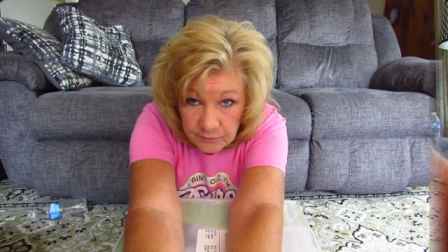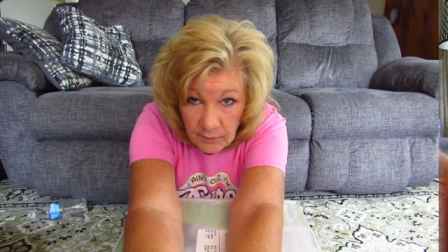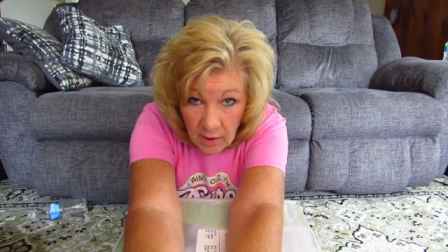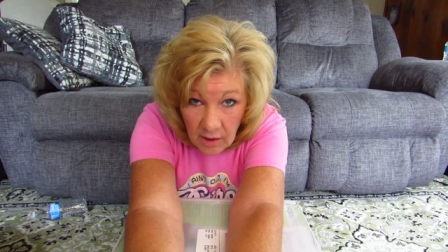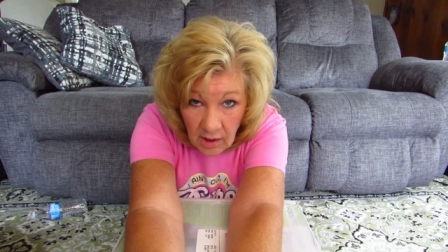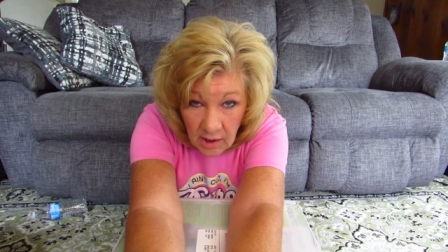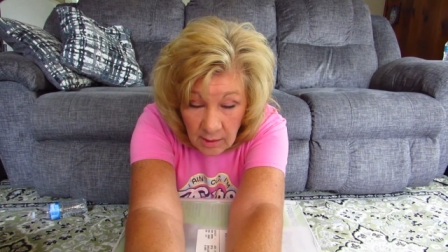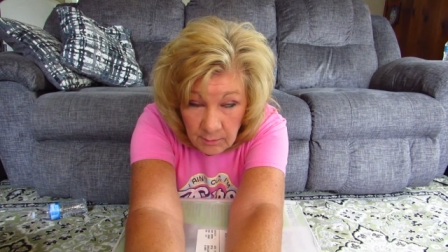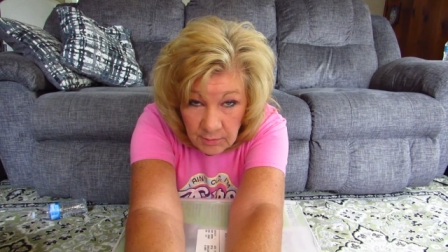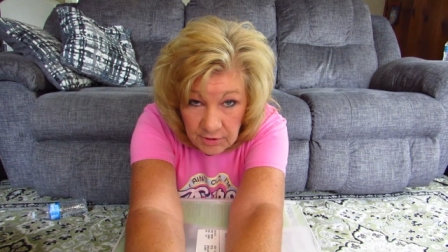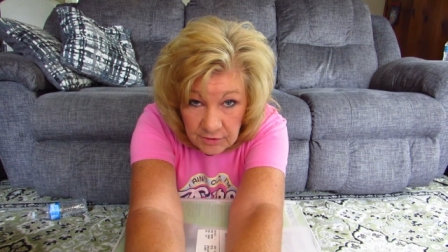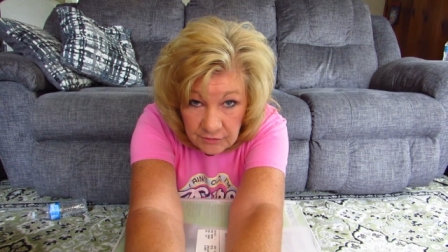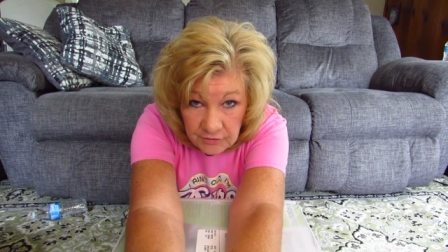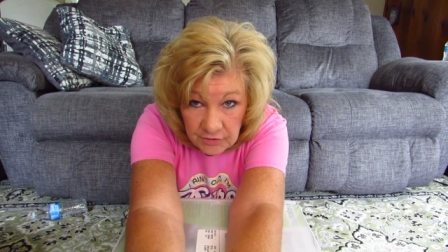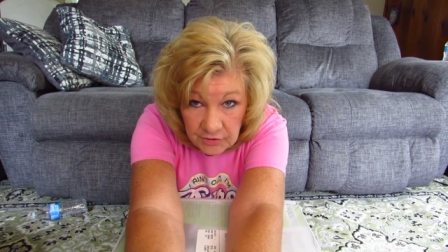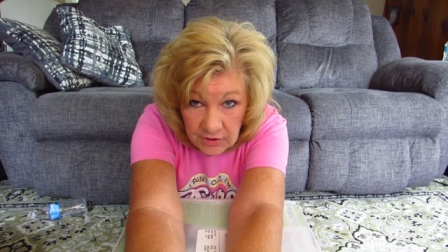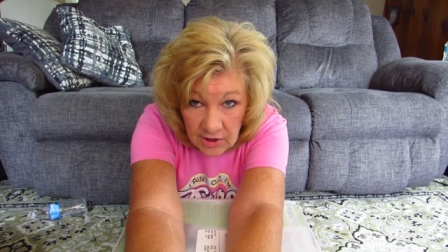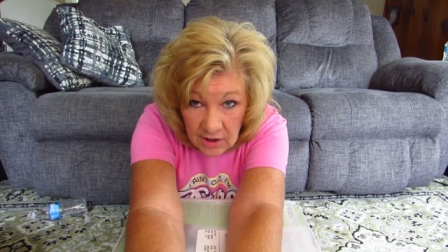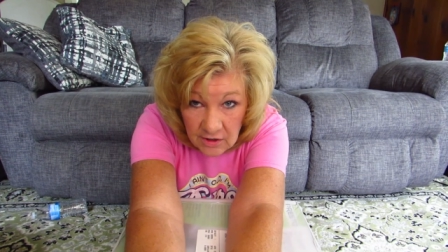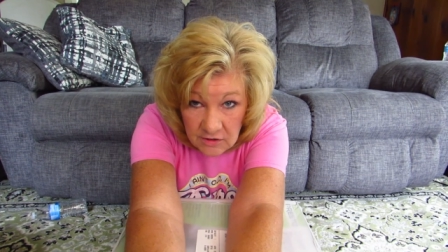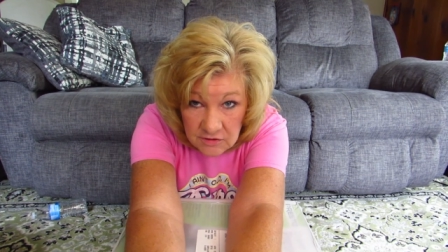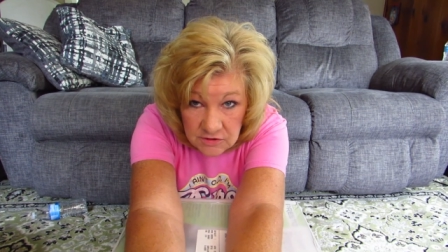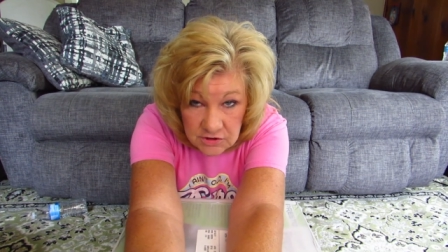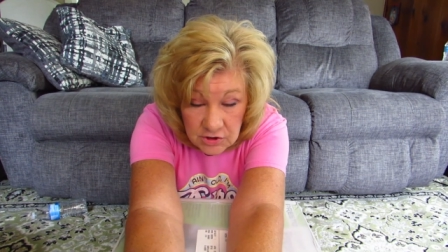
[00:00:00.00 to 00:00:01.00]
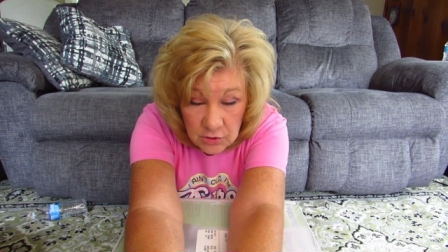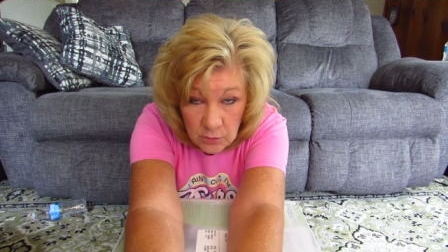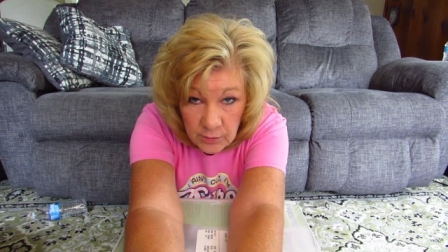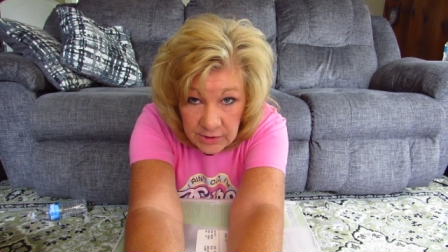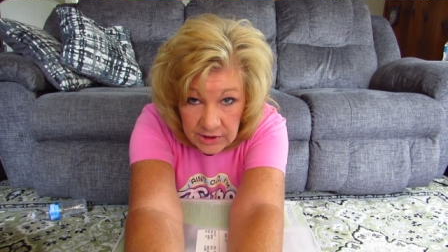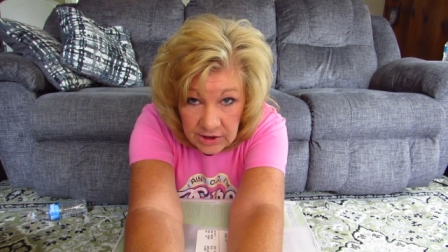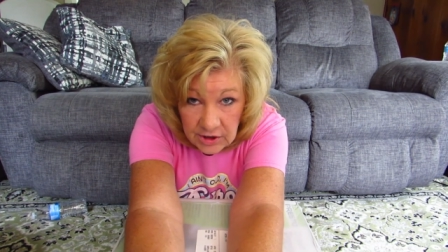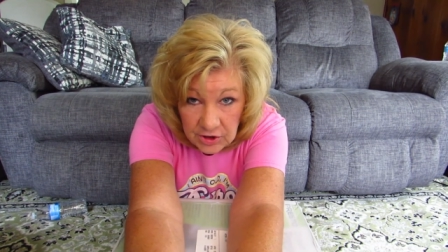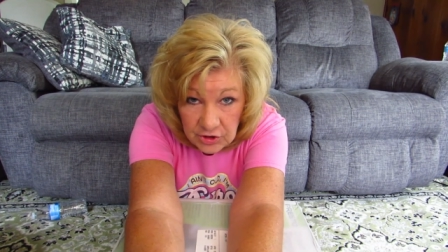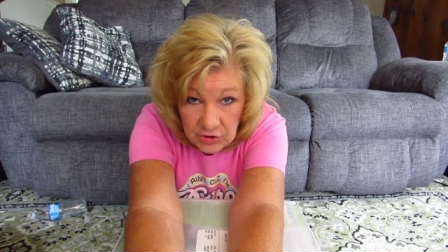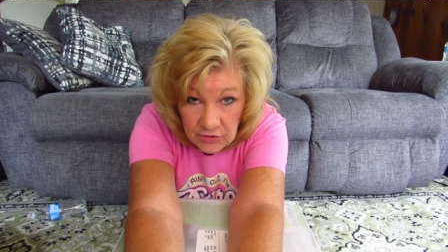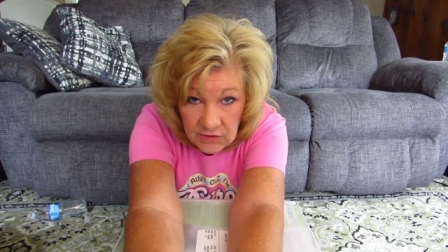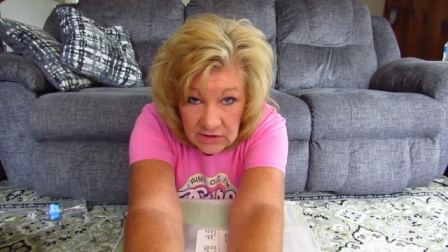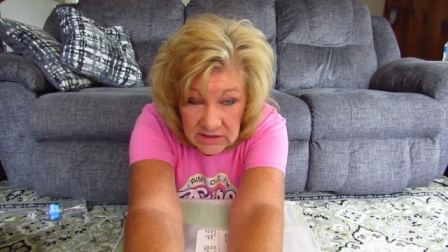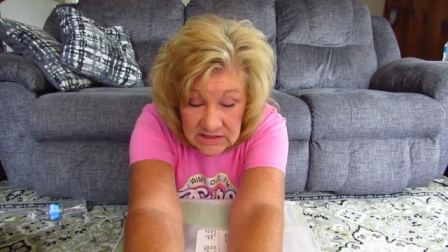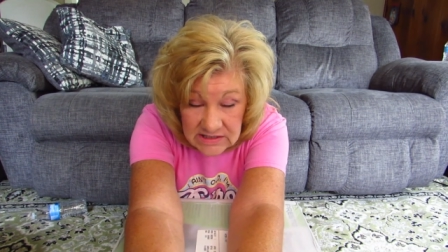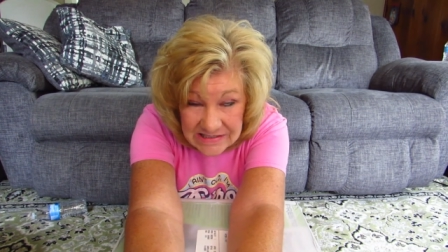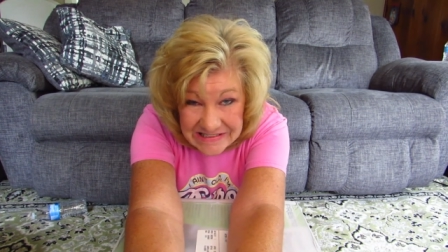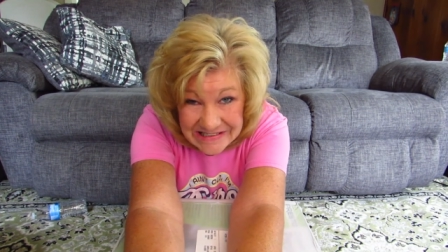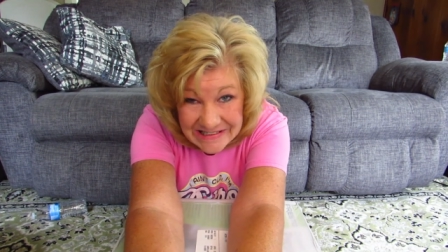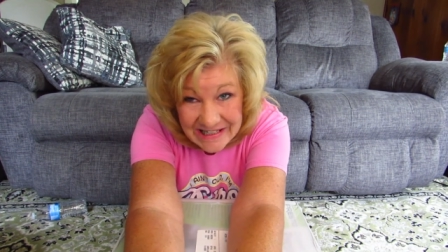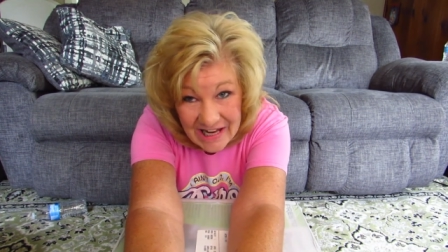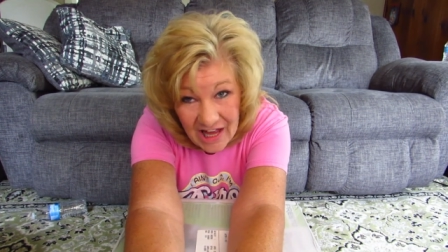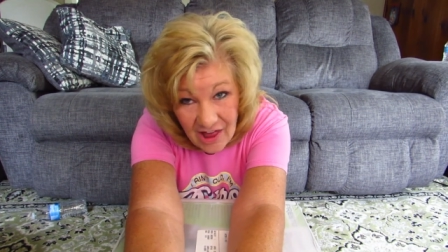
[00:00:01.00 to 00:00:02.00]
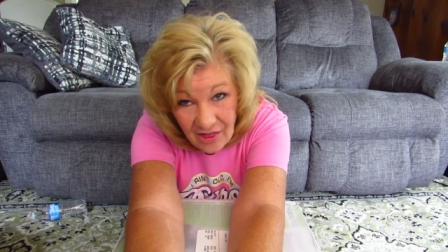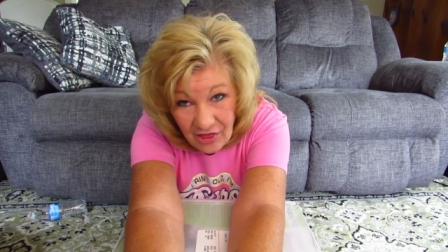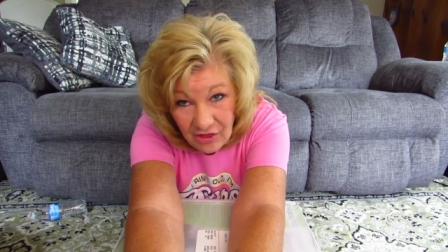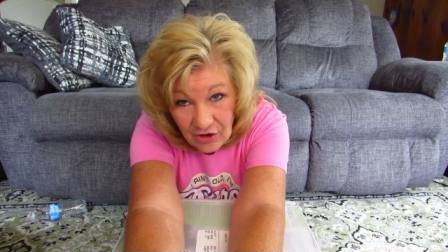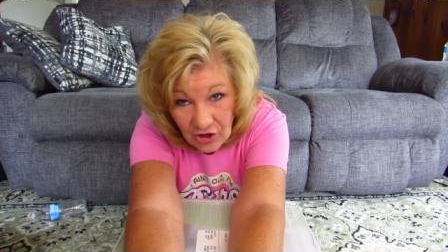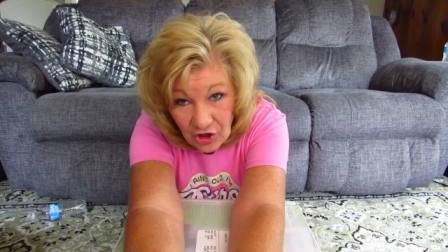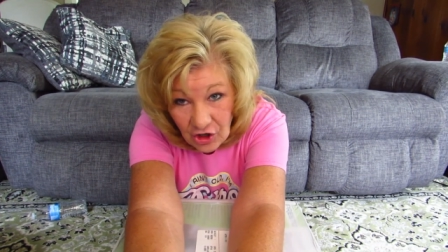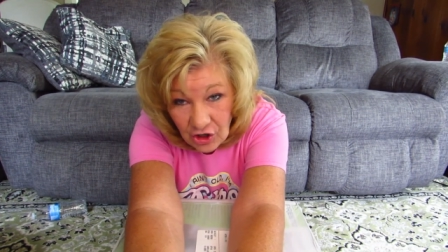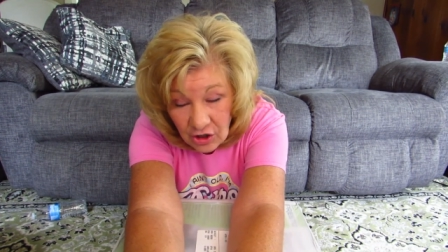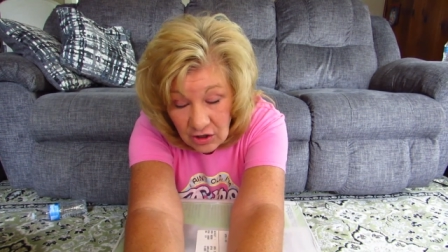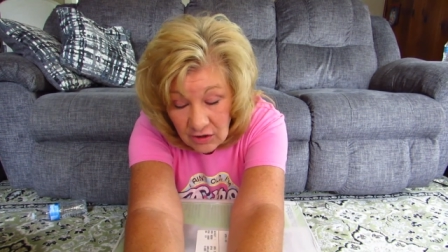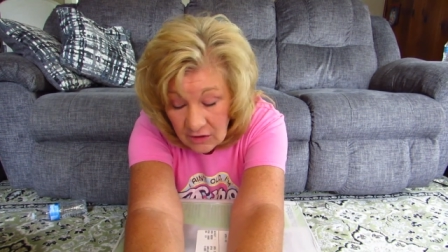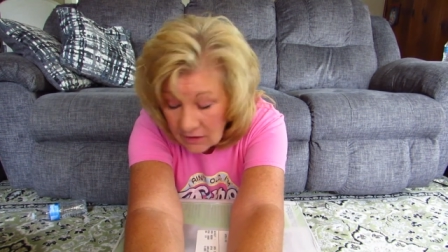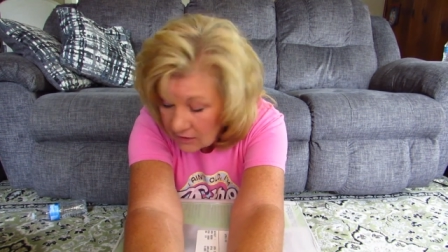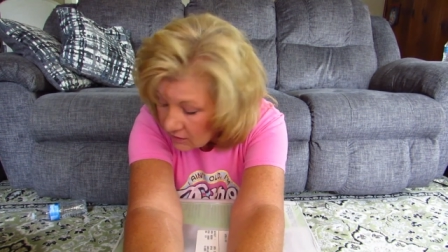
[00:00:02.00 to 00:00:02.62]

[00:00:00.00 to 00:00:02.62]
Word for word: I moved you down so we could do this together.